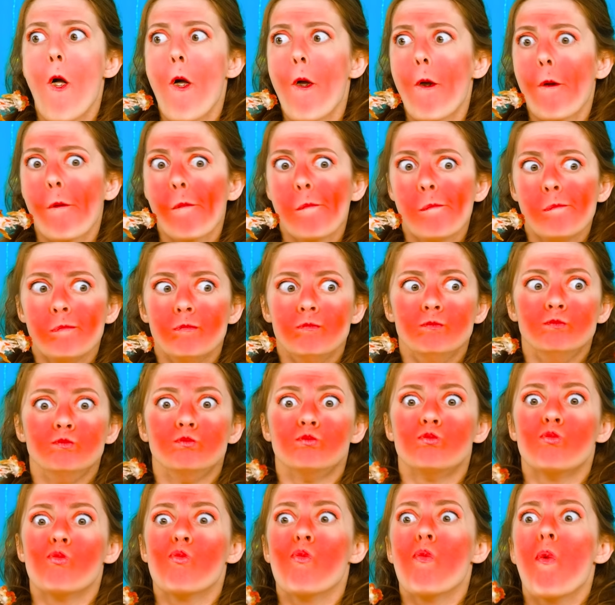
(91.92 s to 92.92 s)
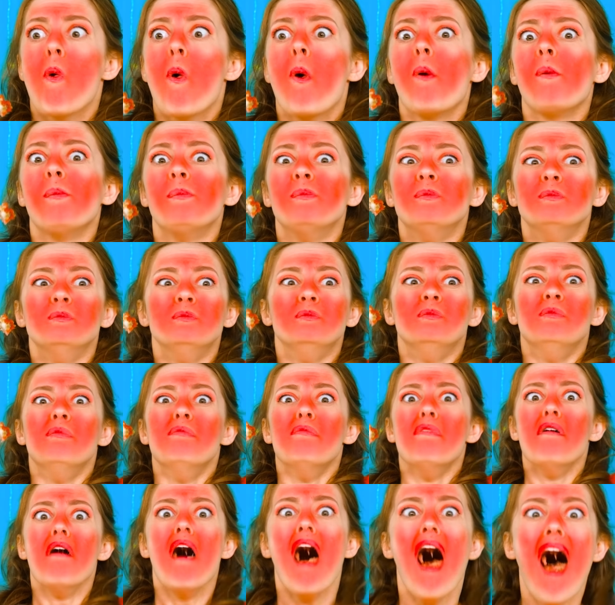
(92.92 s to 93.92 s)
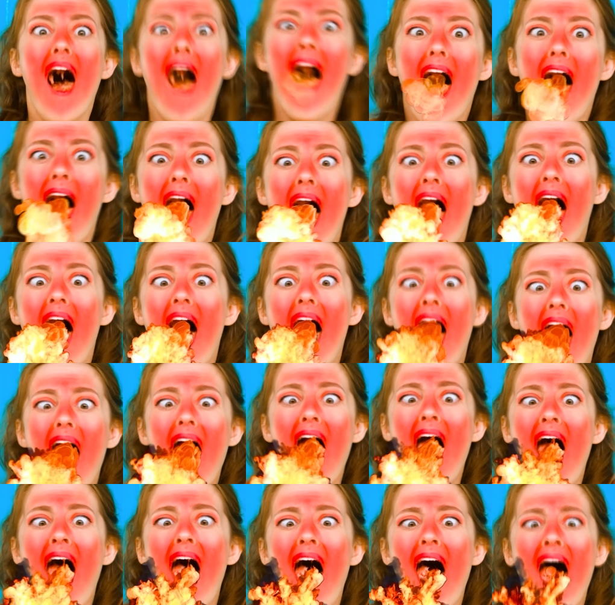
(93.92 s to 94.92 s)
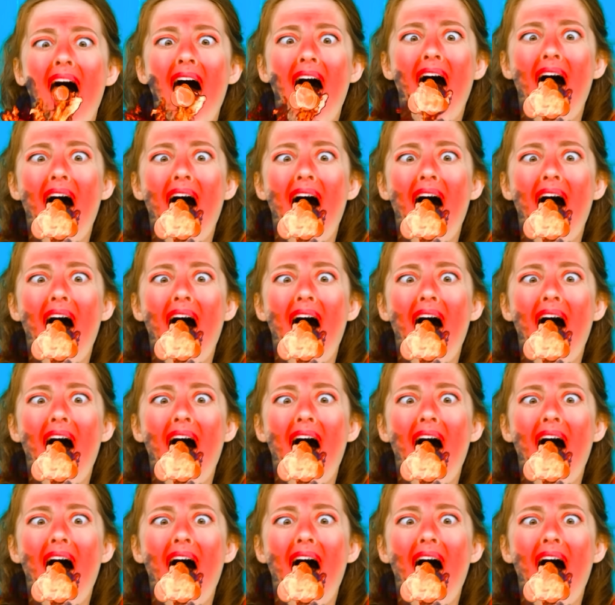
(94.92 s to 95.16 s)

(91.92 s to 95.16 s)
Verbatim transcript: Oh, that didn't help. I'm burning up! Help!